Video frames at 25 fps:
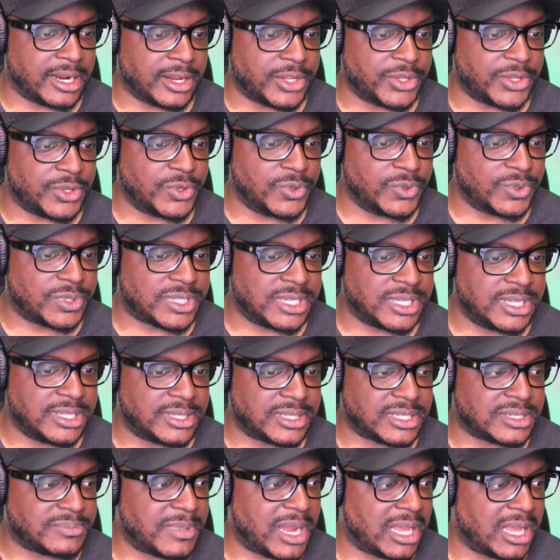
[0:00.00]
You see the
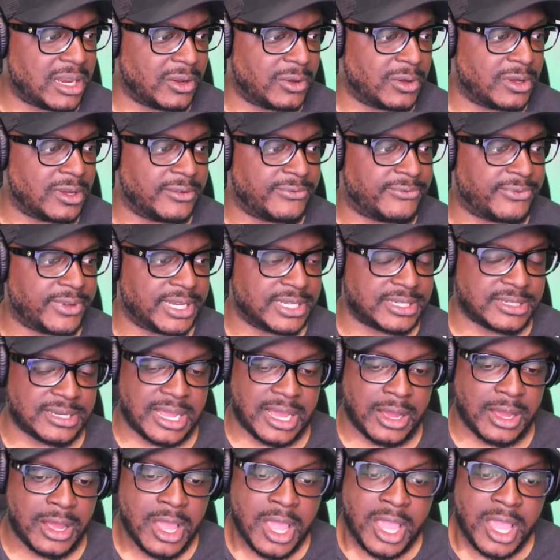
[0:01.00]
smile on her face now.